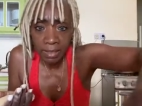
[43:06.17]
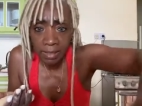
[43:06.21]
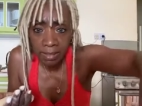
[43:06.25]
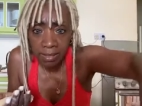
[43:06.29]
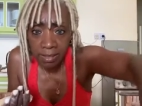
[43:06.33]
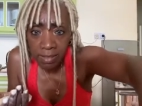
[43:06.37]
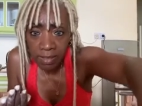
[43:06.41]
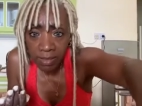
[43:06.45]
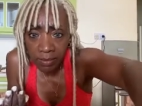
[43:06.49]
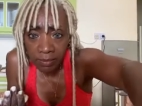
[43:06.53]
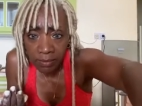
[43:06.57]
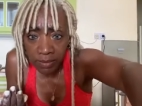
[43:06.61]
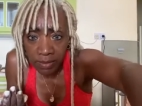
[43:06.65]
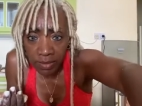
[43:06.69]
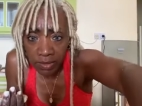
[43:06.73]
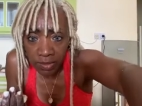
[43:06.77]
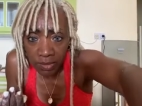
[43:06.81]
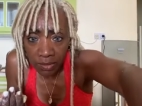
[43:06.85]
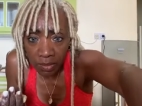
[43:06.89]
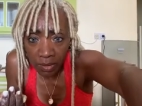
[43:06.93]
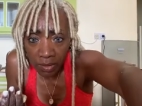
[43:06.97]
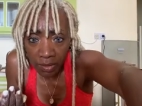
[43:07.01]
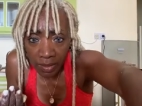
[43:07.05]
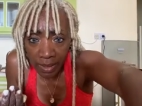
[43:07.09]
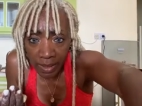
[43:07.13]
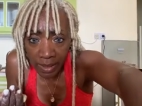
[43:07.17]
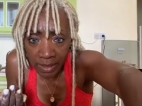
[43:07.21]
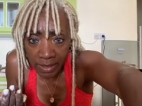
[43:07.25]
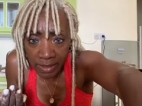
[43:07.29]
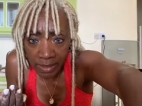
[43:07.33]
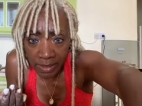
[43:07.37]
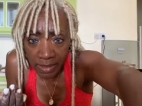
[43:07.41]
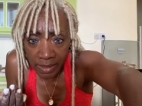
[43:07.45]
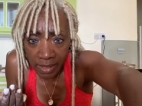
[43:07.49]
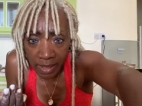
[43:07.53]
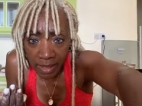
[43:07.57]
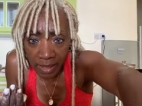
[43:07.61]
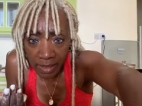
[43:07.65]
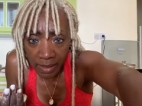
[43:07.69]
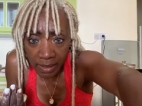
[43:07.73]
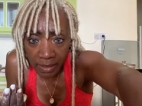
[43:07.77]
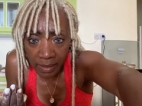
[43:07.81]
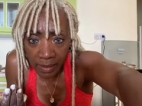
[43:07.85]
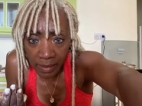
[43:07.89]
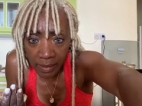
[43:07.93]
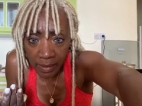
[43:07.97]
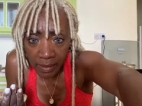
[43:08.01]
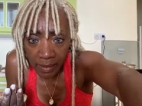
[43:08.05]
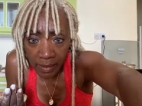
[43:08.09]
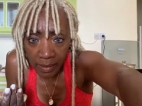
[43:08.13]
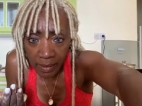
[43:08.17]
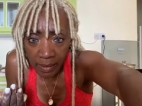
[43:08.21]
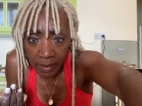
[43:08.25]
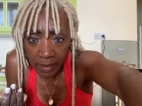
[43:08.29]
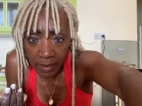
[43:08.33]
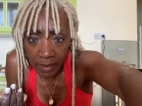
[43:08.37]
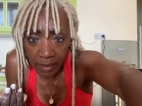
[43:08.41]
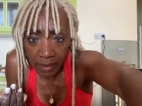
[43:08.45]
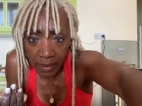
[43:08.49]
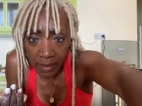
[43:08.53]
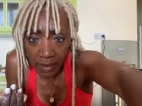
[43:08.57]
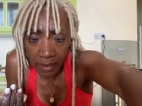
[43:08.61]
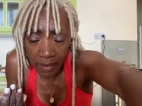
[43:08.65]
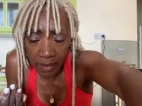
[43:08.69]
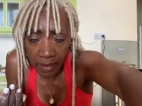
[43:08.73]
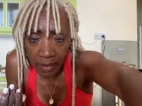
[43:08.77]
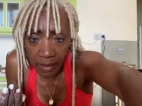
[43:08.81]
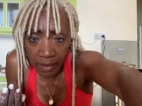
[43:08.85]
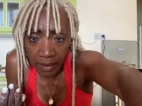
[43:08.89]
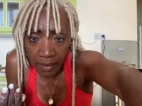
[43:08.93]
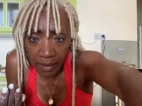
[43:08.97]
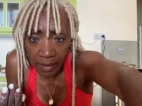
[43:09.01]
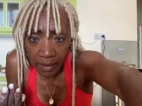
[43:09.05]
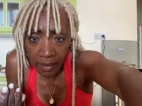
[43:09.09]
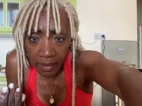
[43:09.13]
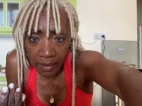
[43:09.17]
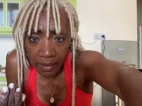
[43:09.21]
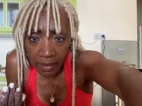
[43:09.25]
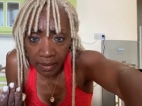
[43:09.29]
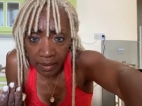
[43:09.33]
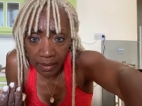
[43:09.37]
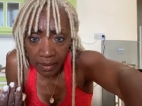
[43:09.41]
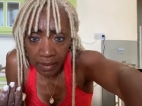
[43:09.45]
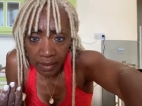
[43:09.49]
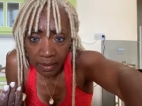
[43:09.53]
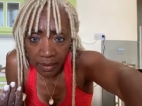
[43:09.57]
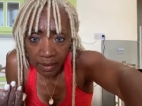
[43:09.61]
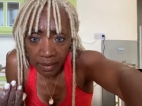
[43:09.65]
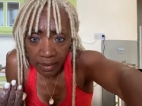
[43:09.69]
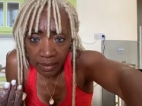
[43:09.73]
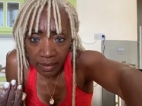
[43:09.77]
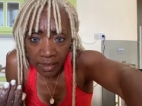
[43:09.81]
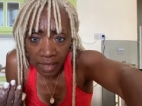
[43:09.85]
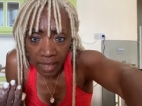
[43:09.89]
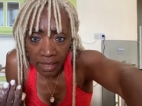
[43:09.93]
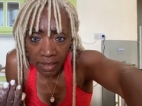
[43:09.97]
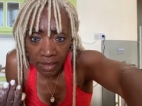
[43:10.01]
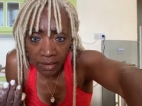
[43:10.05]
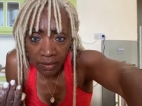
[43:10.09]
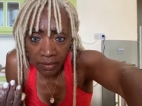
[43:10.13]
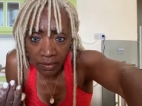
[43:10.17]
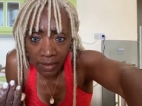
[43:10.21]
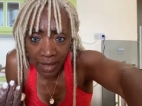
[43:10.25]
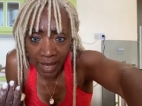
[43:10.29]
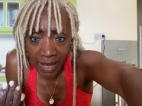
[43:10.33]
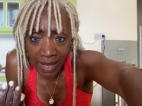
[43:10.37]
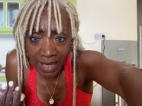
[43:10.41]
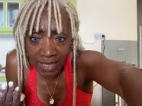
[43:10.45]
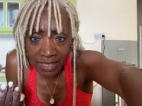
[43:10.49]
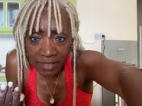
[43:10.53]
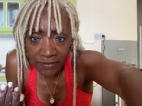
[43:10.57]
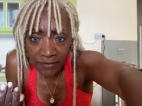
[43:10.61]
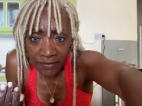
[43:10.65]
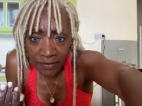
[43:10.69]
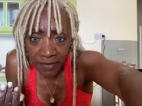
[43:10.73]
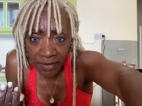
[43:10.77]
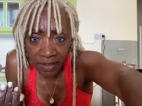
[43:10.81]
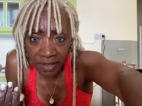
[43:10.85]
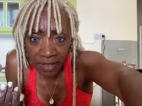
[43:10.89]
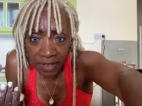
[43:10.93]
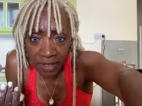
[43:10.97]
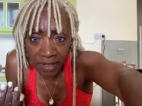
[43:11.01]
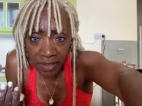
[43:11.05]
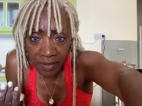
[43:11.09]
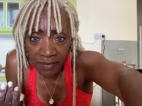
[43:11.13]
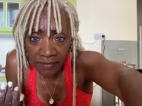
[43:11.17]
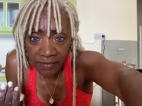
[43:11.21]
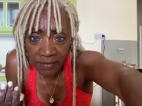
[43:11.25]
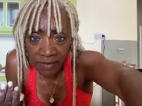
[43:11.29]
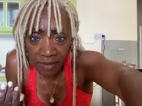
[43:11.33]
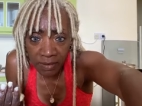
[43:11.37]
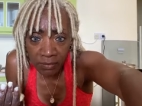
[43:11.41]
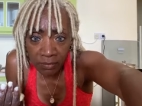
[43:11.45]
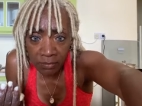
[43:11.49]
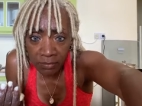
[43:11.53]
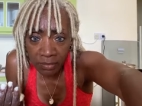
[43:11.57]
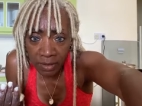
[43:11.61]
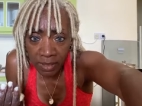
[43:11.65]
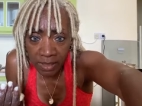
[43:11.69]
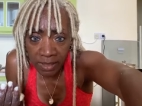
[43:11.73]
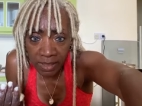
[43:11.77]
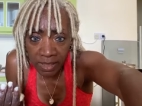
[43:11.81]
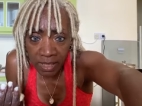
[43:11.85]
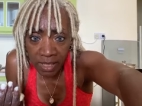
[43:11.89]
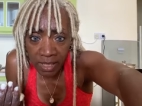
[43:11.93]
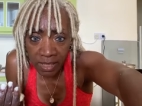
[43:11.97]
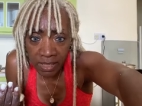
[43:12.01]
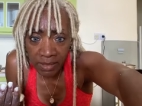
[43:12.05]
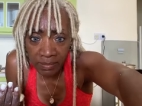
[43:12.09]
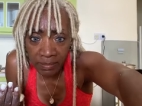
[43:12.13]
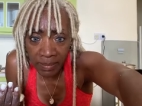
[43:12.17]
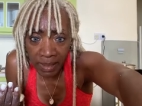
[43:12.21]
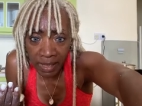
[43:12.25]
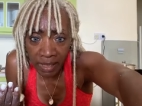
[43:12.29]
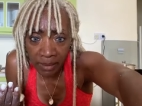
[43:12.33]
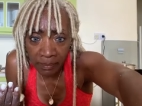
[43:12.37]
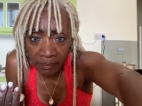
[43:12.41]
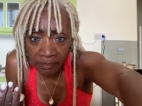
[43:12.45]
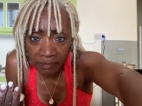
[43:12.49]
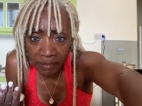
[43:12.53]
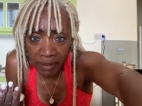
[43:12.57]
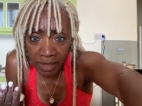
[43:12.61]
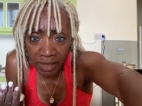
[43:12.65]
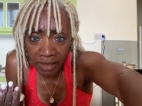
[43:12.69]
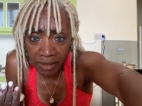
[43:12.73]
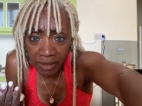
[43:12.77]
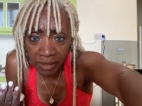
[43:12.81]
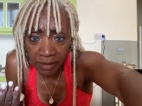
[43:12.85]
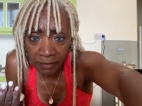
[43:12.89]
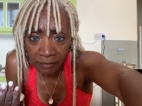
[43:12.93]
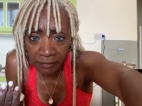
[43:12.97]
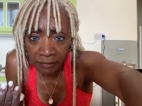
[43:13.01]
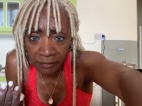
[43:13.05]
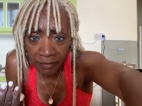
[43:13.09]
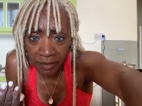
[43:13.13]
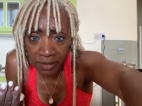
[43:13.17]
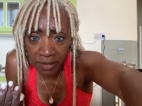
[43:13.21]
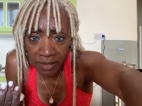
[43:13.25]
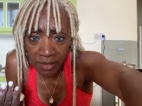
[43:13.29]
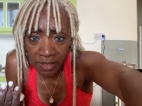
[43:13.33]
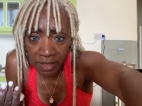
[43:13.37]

I know for a fact I can control them. Sometimes I just don't want to. And that's a lack of self-control, honestly.